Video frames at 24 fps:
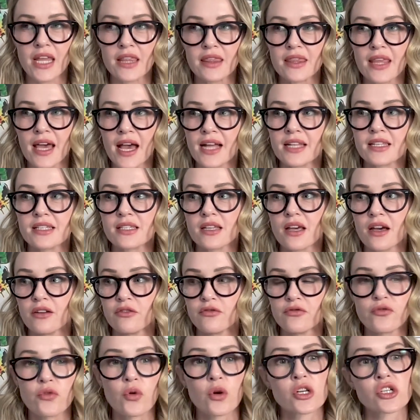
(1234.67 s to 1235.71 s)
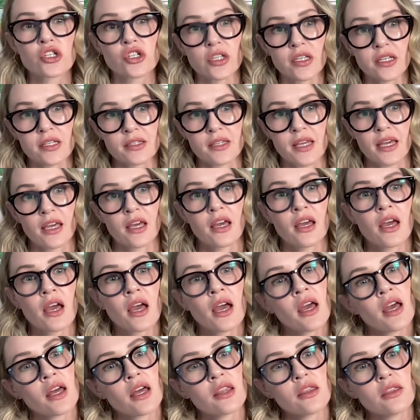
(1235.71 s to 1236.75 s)
And that's unfortunately is like
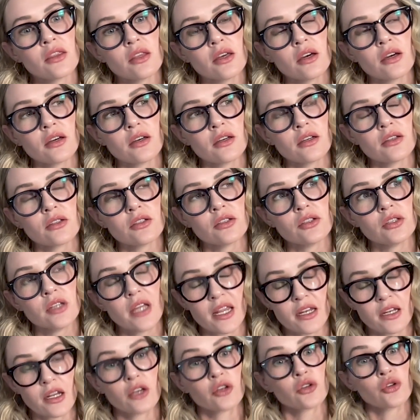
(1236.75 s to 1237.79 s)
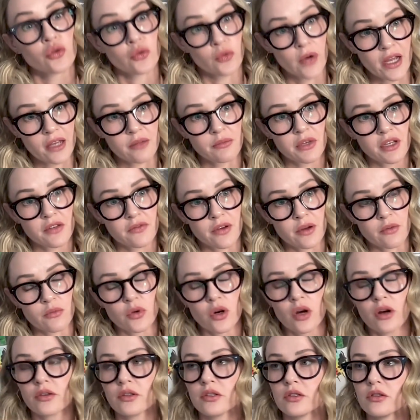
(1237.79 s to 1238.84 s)
and correct me if I'm wrong,